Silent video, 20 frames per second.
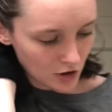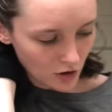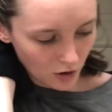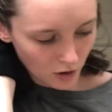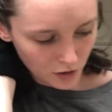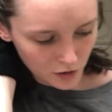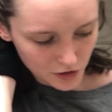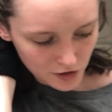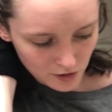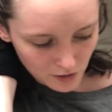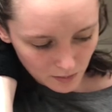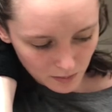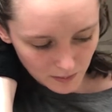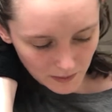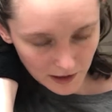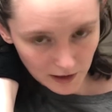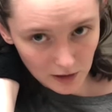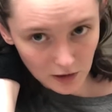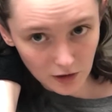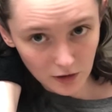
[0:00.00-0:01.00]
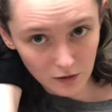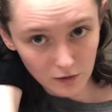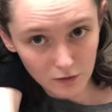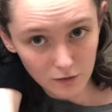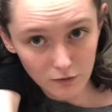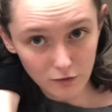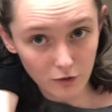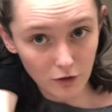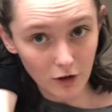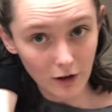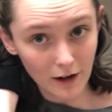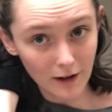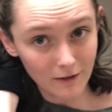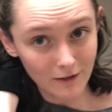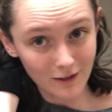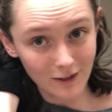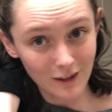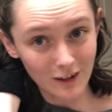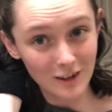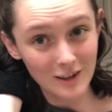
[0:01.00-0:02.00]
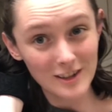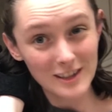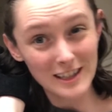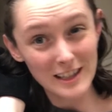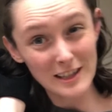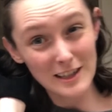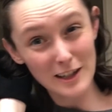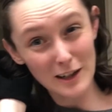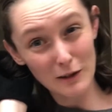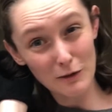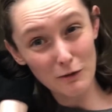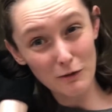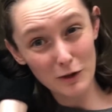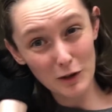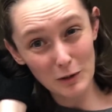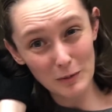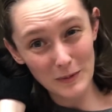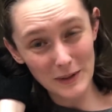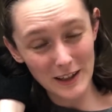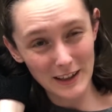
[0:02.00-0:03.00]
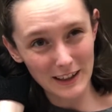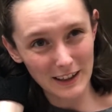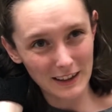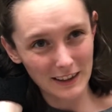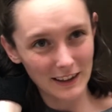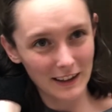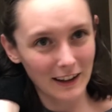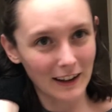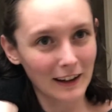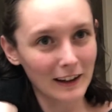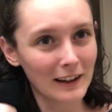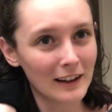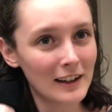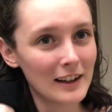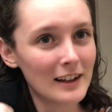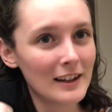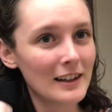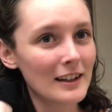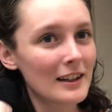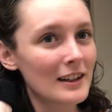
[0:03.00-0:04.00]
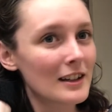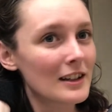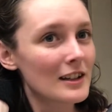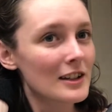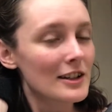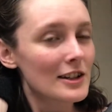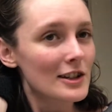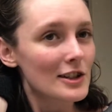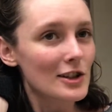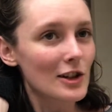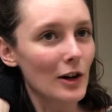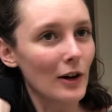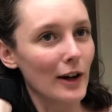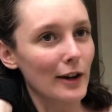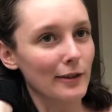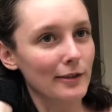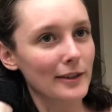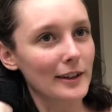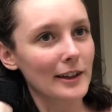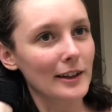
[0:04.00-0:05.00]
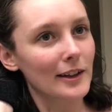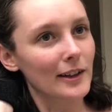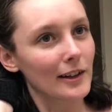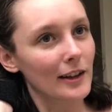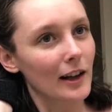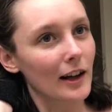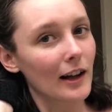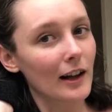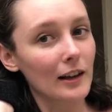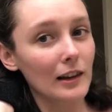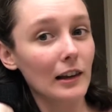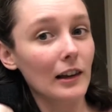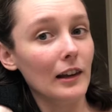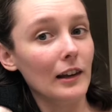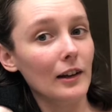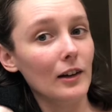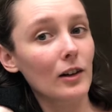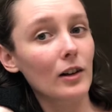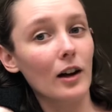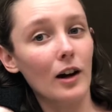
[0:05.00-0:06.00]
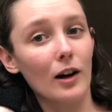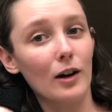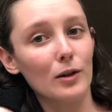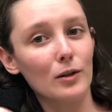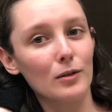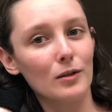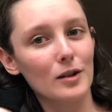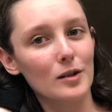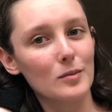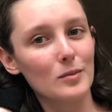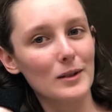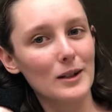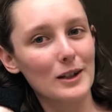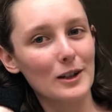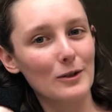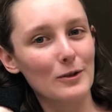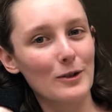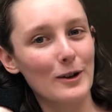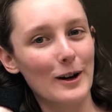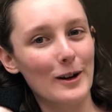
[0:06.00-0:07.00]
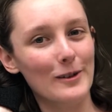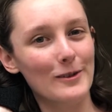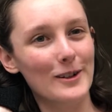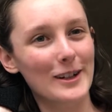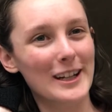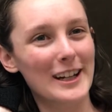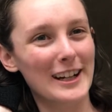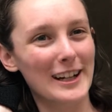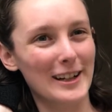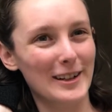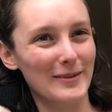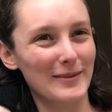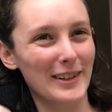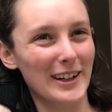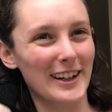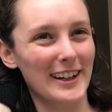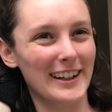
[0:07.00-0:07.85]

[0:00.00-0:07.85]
also been forever since I've filmed anything, so I feel a little awkward being in front of a camera.